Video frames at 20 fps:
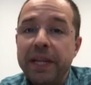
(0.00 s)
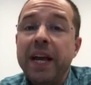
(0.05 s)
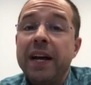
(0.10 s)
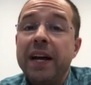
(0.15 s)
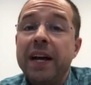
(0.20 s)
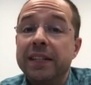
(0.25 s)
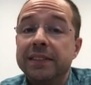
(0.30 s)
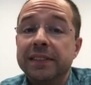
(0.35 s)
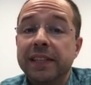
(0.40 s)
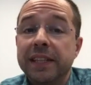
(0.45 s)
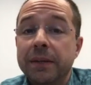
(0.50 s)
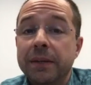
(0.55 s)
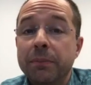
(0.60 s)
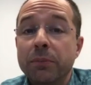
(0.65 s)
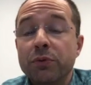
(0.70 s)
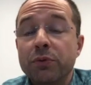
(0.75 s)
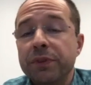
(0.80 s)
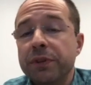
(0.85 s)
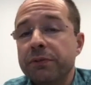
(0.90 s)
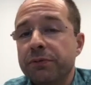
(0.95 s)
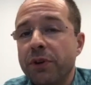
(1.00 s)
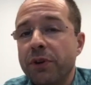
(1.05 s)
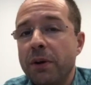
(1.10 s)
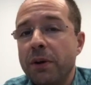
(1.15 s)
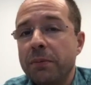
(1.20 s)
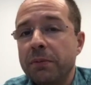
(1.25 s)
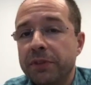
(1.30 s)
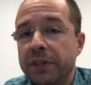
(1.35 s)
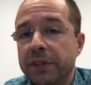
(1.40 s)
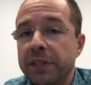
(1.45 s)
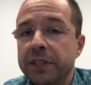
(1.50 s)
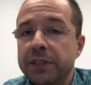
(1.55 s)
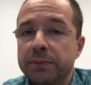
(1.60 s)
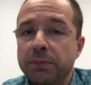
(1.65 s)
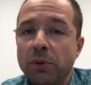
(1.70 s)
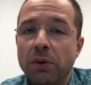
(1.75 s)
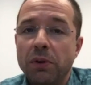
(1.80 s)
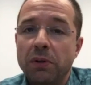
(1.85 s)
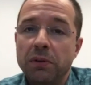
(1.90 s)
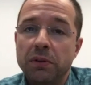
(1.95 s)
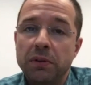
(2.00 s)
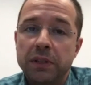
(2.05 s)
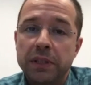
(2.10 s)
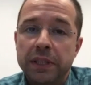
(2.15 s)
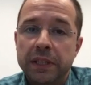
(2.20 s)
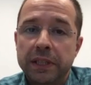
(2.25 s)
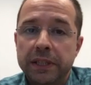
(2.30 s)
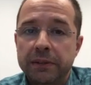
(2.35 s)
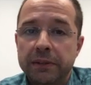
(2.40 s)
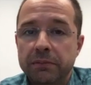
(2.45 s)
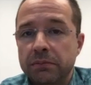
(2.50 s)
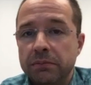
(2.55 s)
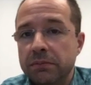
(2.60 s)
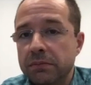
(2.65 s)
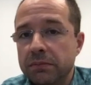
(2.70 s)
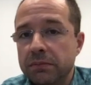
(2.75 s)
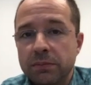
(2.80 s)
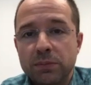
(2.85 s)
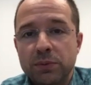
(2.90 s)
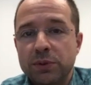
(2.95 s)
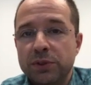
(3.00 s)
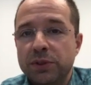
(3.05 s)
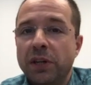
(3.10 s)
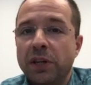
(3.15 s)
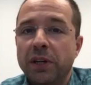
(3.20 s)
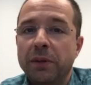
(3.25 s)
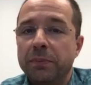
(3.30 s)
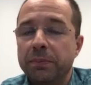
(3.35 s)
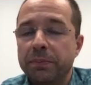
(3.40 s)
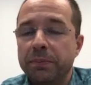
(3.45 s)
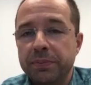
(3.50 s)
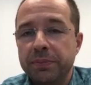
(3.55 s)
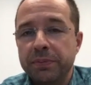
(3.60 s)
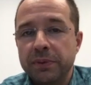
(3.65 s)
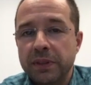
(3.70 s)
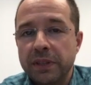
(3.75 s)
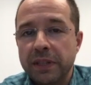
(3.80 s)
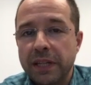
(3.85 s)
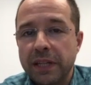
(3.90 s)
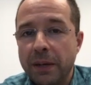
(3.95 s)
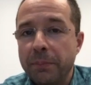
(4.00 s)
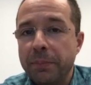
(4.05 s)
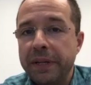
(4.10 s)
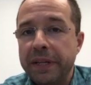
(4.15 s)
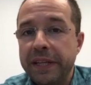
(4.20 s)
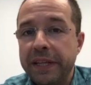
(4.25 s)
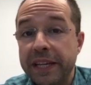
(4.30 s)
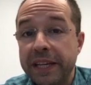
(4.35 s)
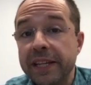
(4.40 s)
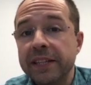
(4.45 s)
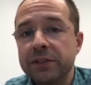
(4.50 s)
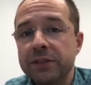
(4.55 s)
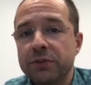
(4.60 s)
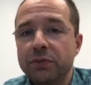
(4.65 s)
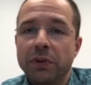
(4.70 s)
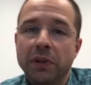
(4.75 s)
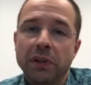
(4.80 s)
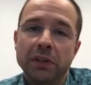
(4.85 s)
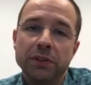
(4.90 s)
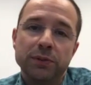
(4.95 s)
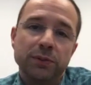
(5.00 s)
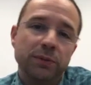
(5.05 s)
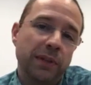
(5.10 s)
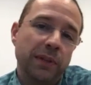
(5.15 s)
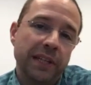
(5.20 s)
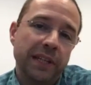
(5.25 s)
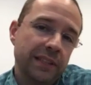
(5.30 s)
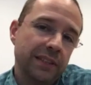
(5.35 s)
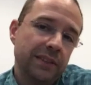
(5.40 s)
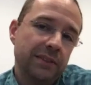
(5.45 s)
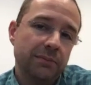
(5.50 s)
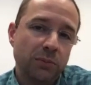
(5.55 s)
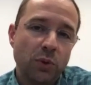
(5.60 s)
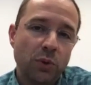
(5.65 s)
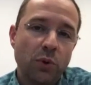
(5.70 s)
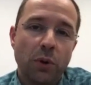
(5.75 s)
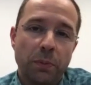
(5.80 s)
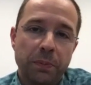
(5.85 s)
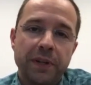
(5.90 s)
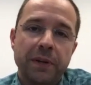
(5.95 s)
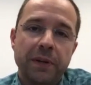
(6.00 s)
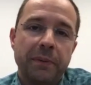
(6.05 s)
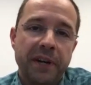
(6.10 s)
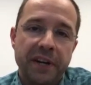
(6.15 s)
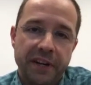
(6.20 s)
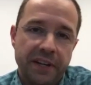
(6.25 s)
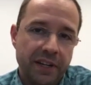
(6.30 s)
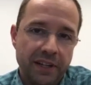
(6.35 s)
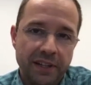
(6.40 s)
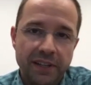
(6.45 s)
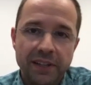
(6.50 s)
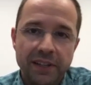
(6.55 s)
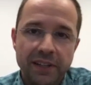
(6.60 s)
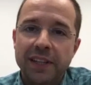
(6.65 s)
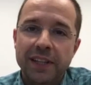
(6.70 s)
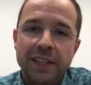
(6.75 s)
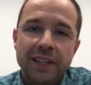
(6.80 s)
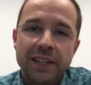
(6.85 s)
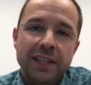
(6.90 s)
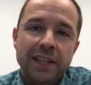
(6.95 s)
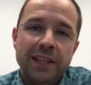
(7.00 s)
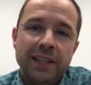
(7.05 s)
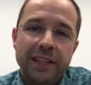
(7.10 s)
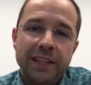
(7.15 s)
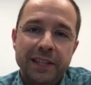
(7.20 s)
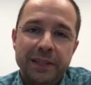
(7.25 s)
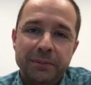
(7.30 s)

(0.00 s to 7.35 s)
yeah, it's like moving from a very small startup company in Israel to like corporate America. Um,